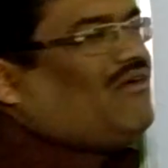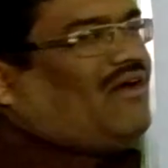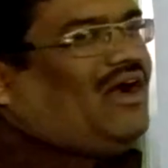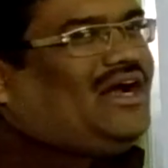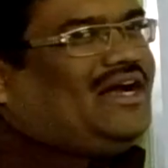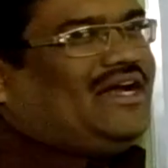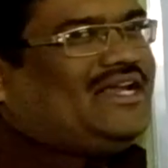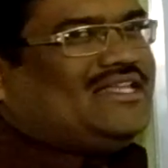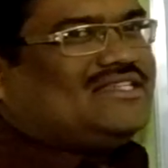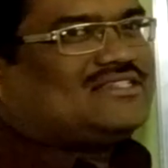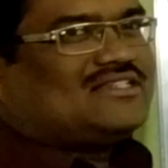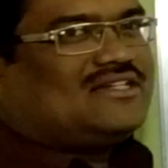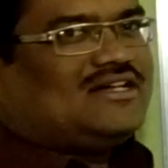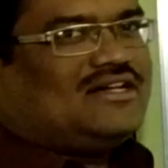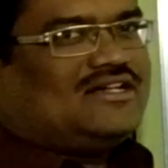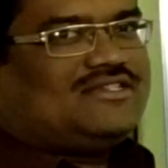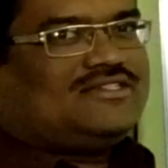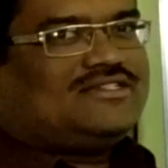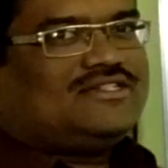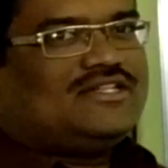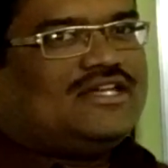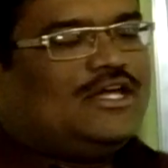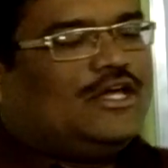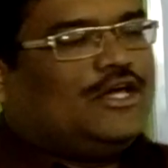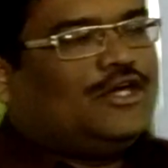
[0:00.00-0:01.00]
have all
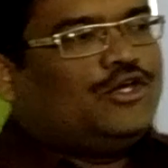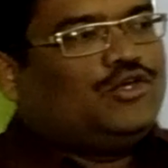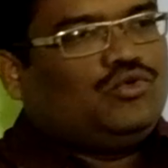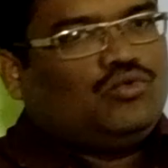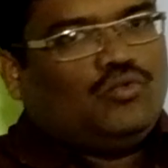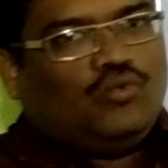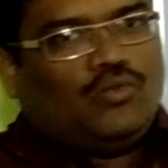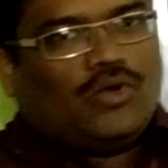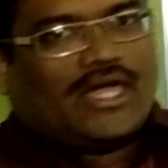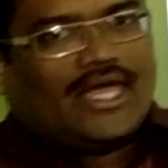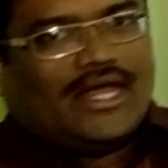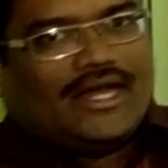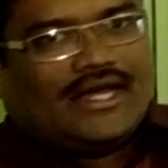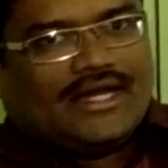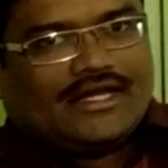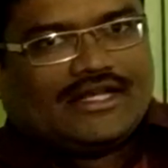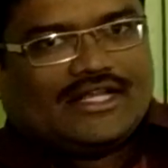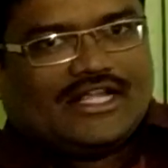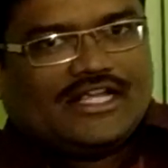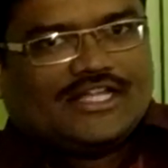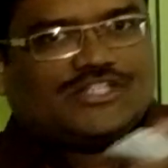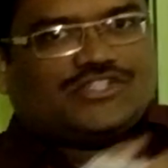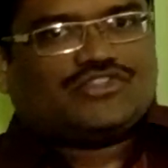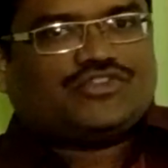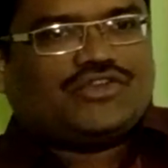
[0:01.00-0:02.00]
discussed, you can
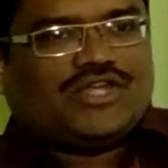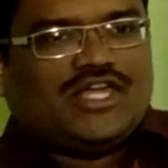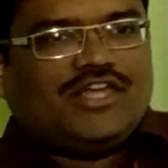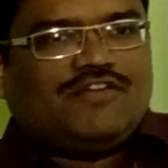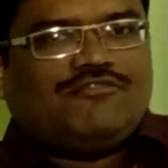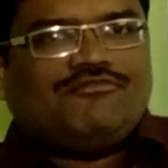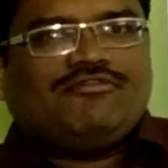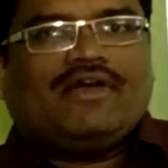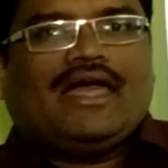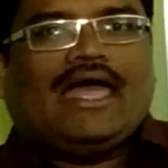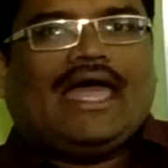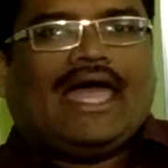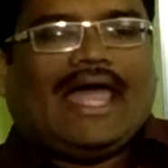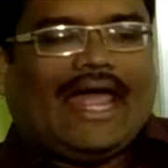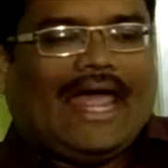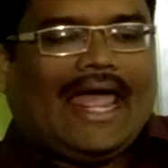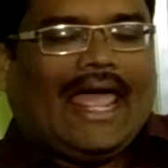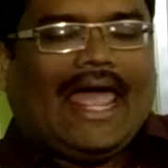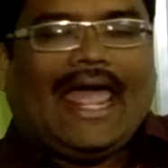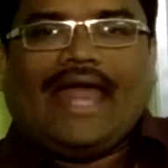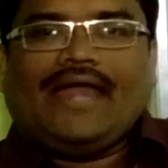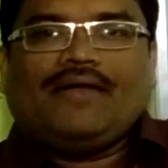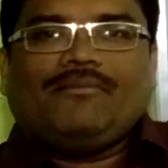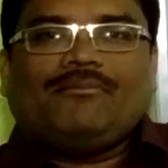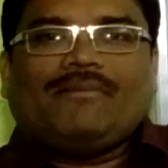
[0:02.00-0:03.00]
retrieve
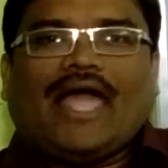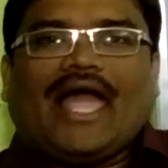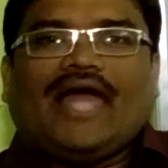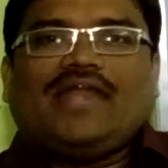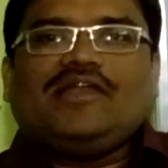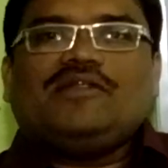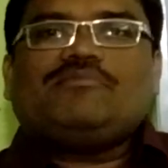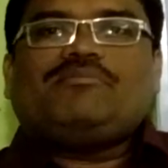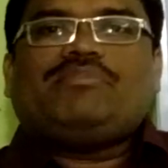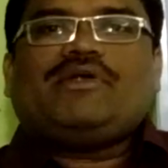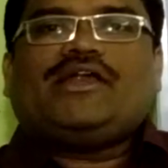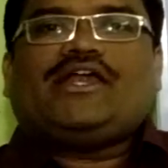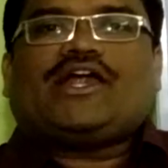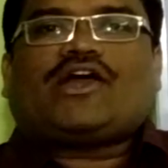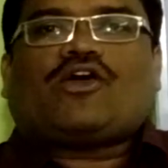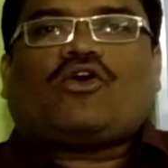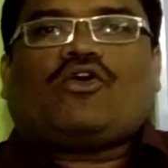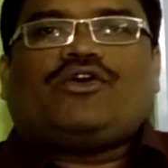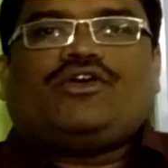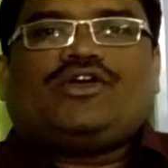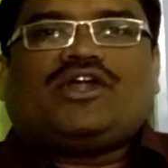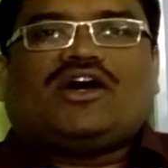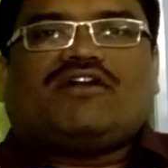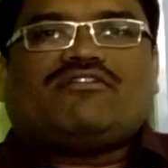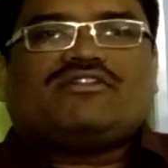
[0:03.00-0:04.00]
and manipulate
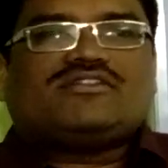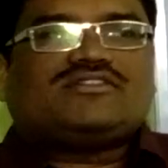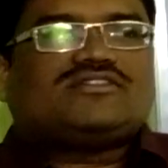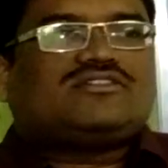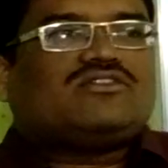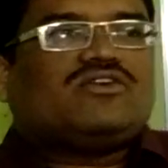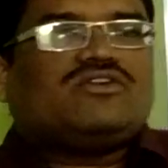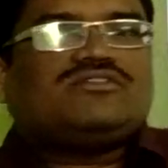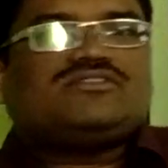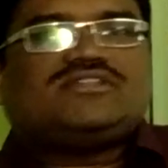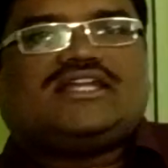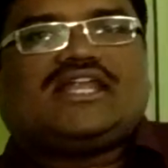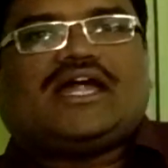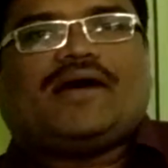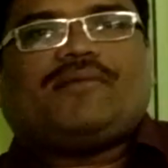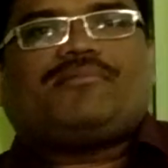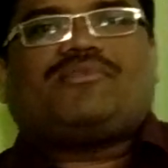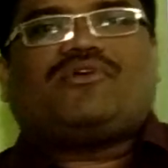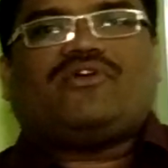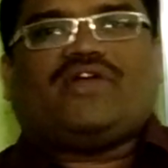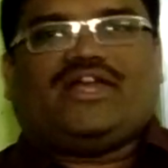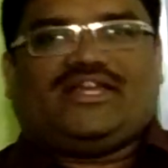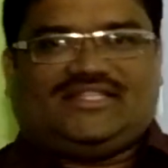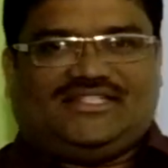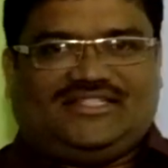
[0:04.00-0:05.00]
according to our source, then
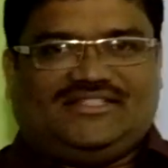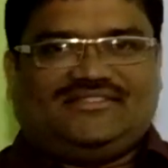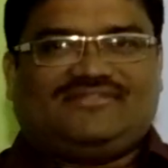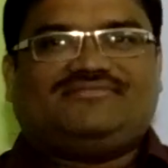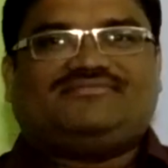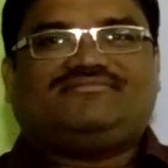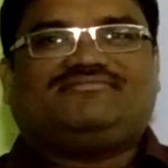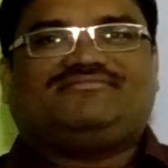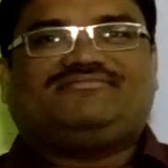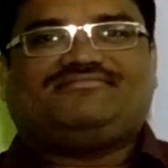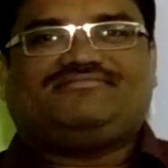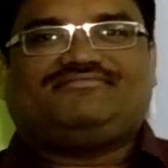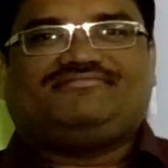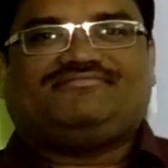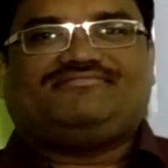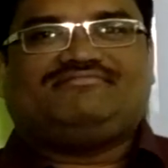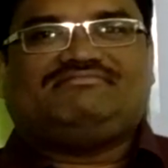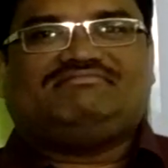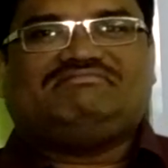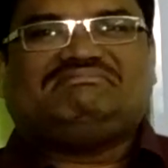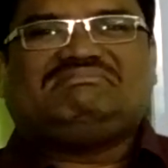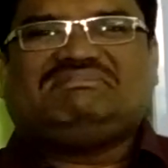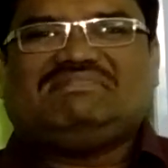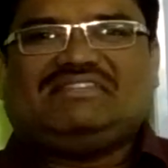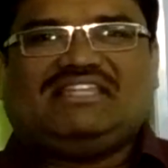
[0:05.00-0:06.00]
upgrade.
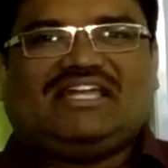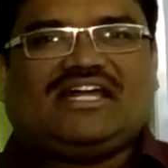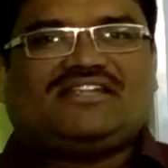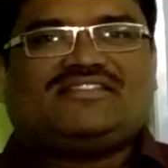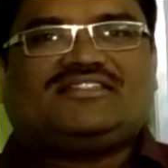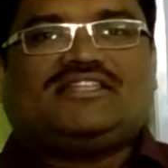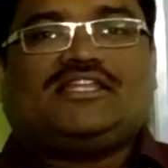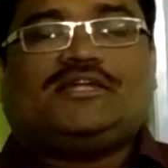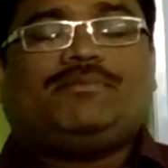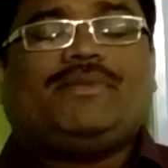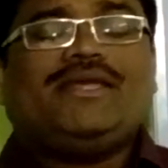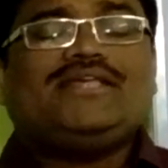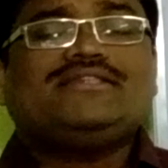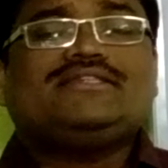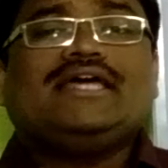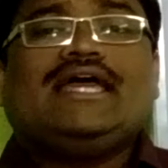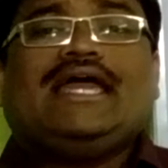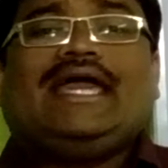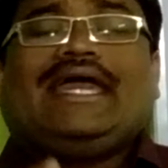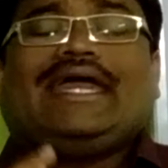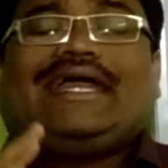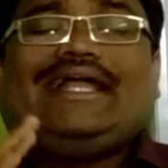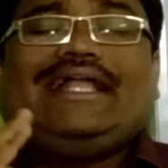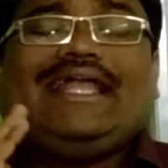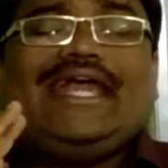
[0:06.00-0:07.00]
That means
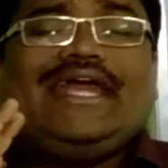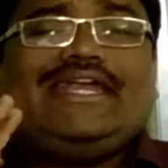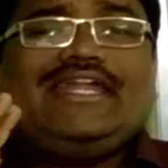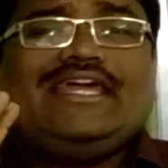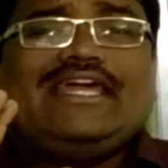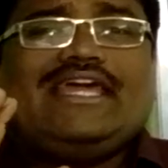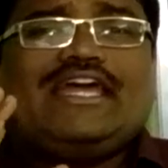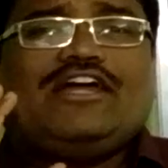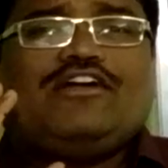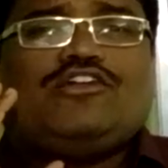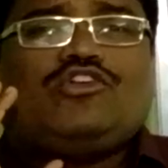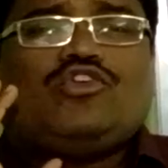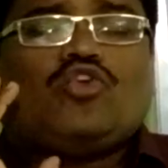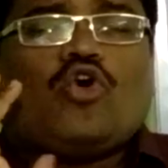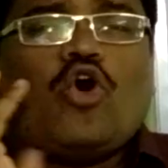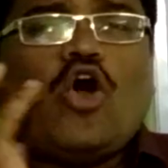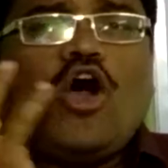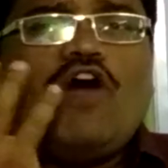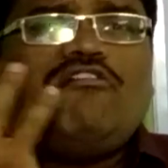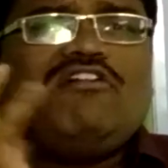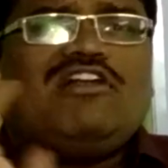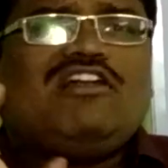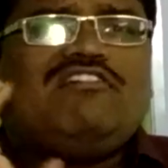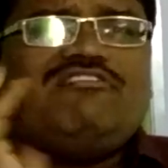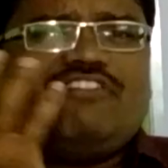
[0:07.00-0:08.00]
creating a
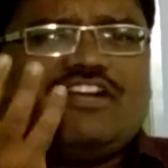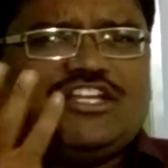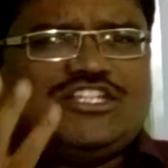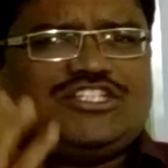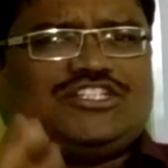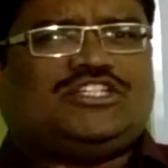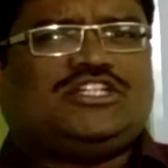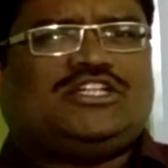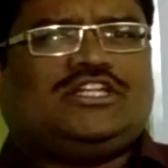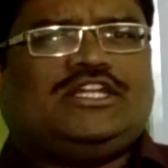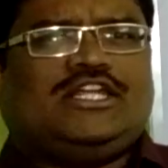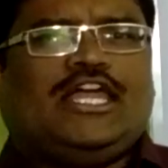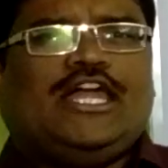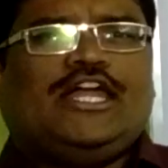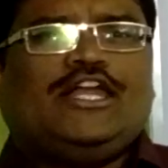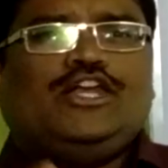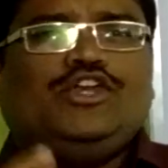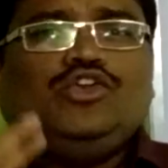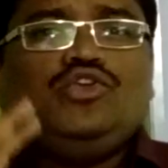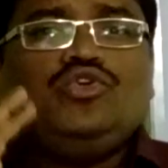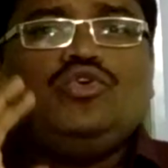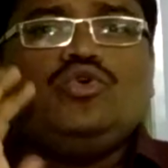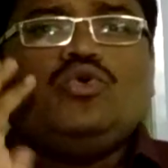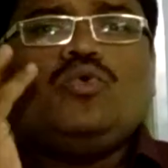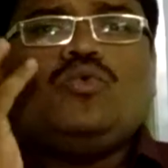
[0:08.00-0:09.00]
novel version, a
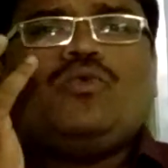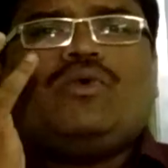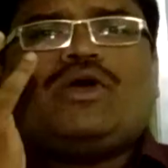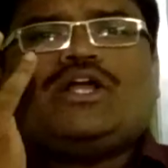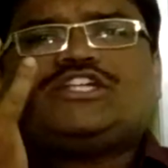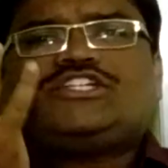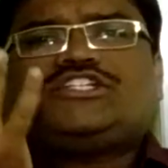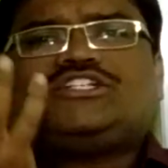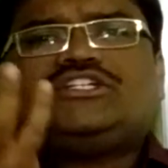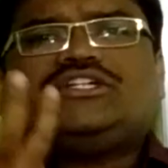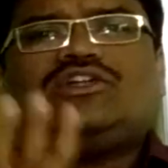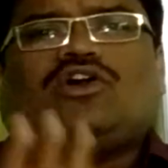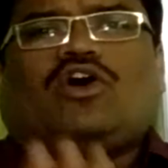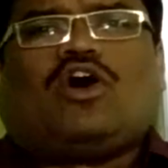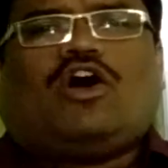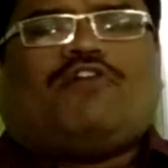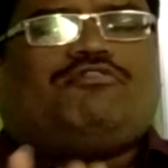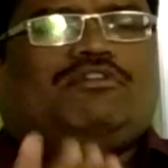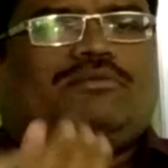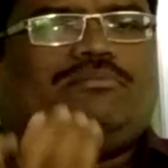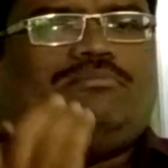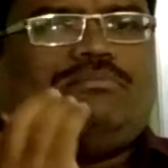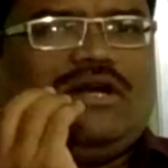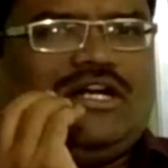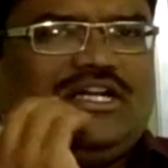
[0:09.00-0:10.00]
new version
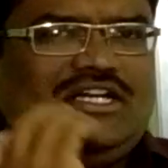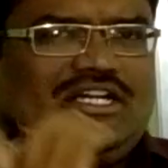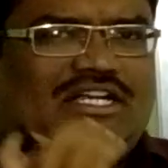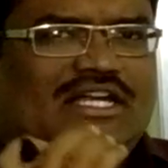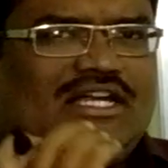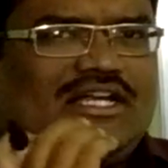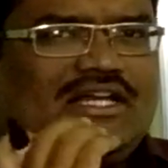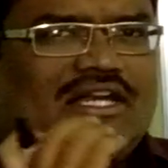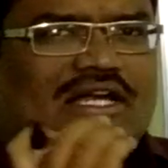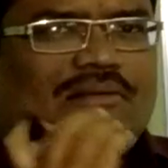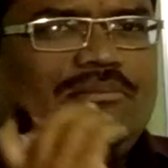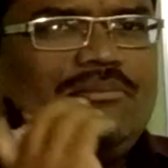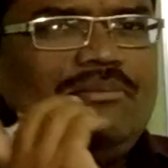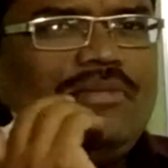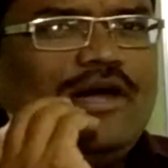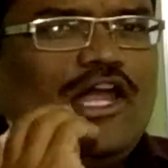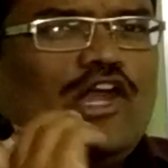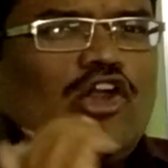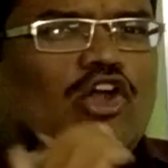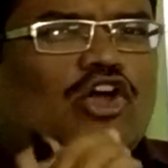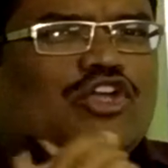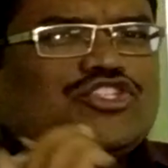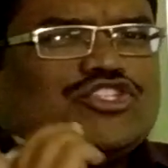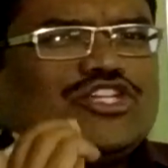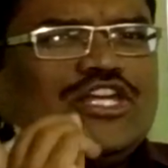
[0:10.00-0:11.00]
of a particular
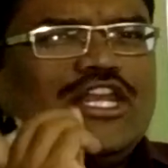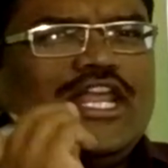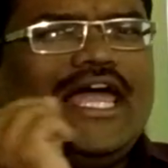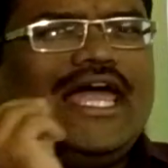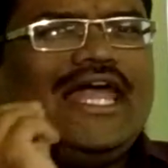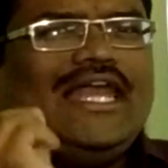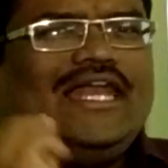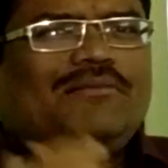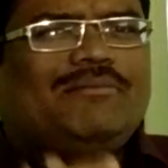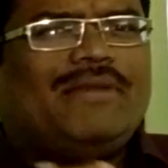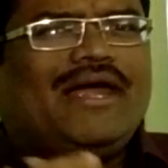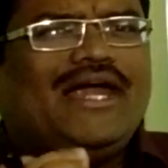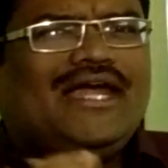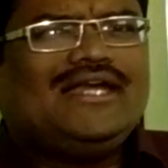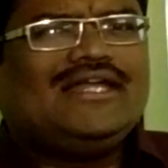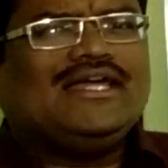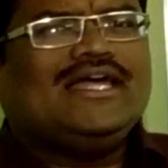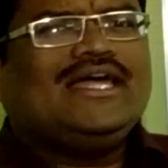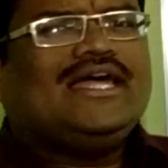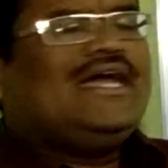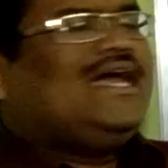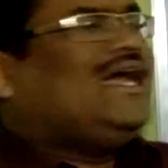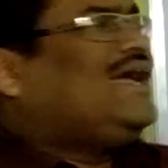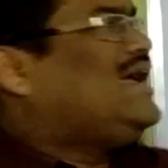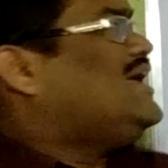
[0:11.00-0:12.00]
biological element
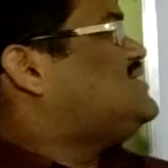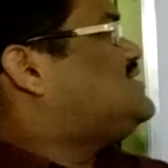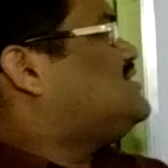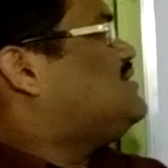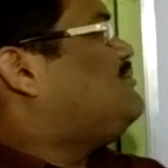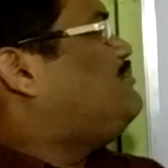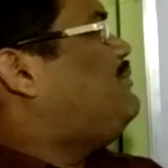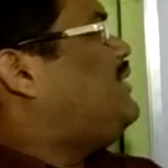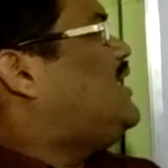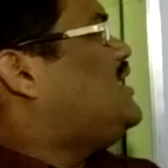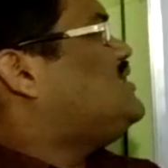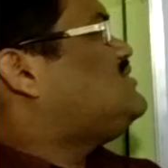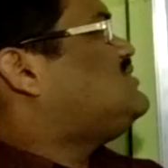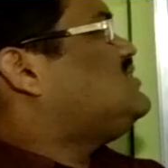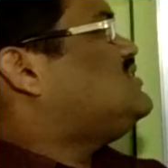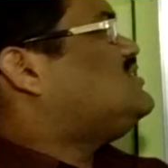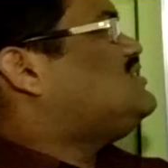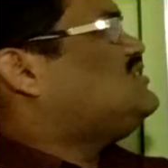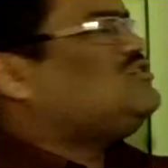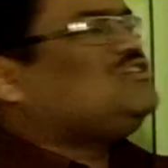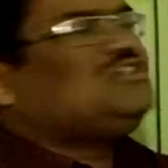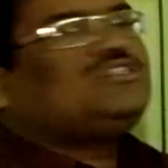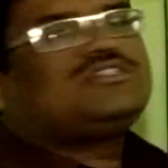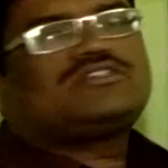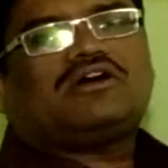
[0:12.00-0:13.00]
is a
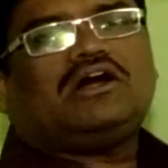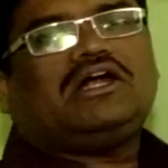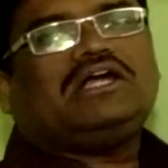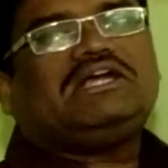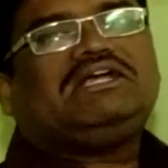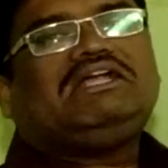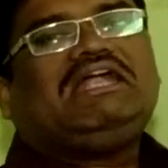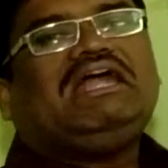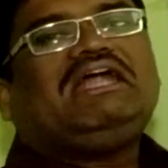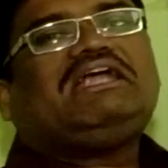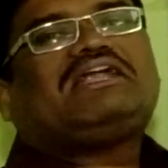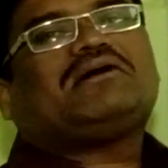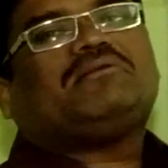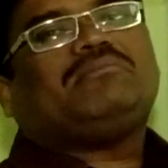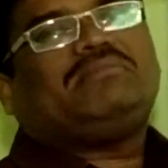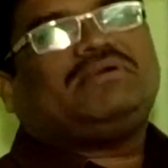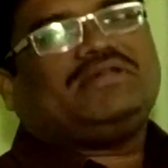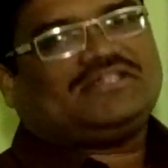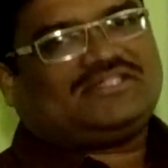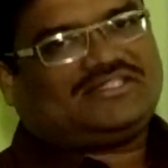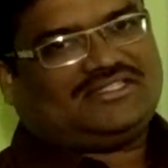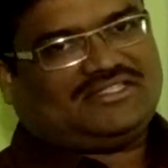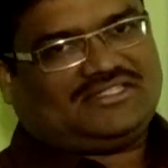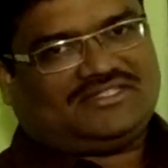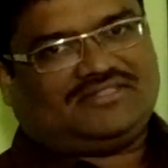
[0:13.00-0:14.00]
basis, is called
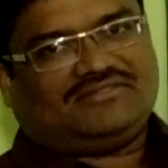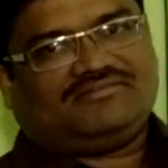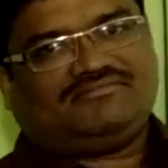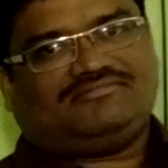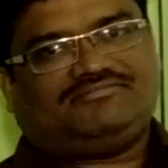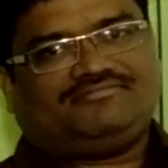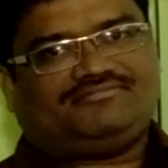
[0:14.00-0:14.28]
database.